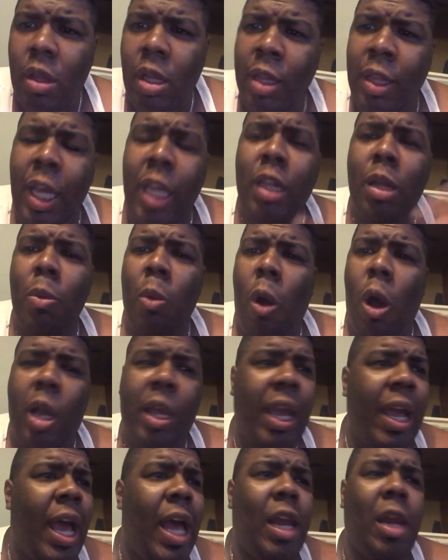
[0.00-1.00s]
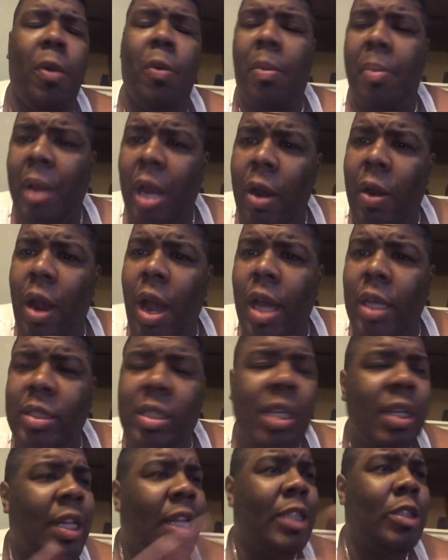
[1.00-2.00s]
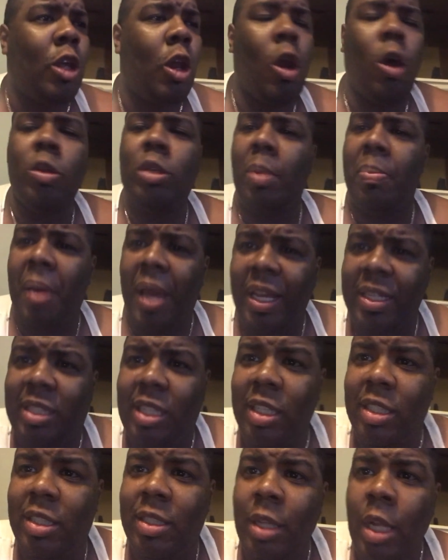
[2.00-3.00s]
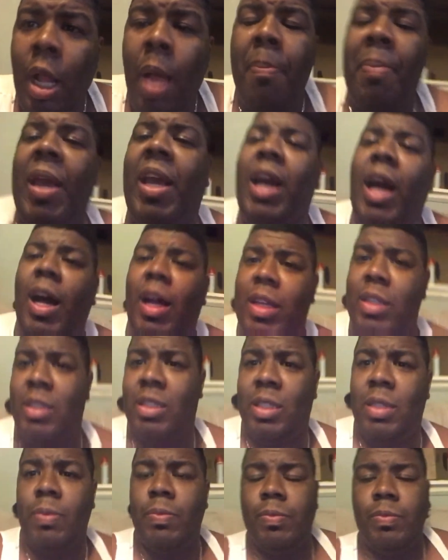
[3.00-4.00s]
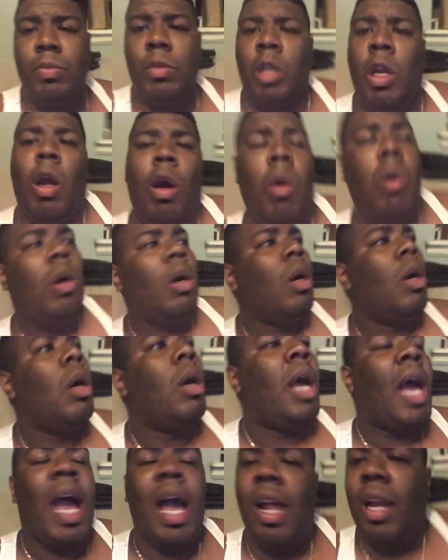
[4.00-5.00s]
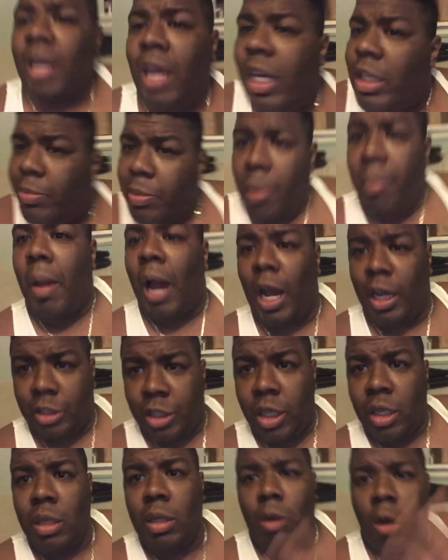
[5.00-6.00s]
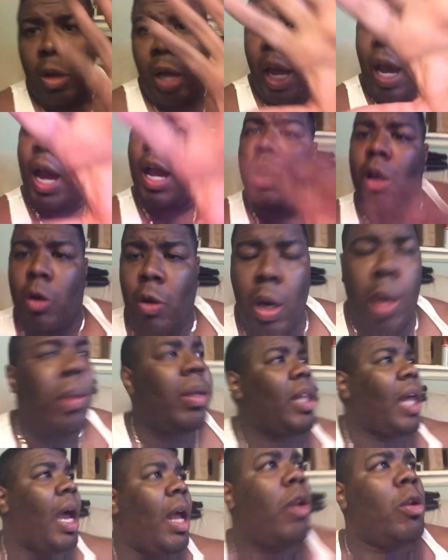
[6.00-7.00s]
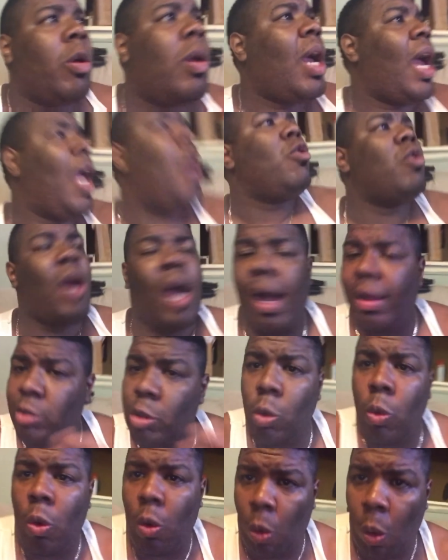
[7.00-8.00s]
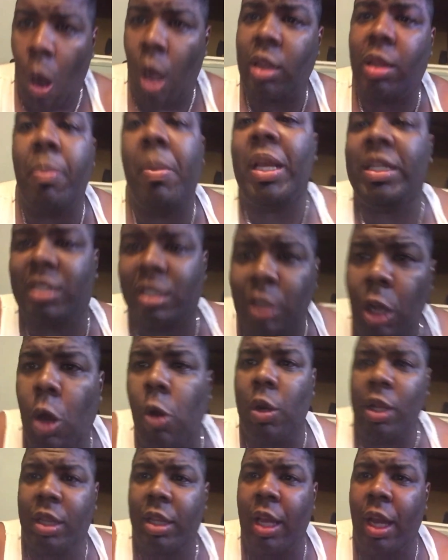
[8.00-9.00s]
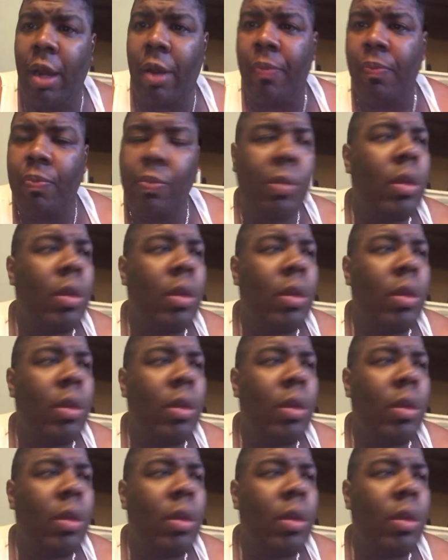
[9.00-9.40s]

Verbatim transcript: they end up walking Hanley Ramirez to load the bases because, you know, Hanley has been mashing. Okay, I agree with that. You, you have to walk the bases loaded there.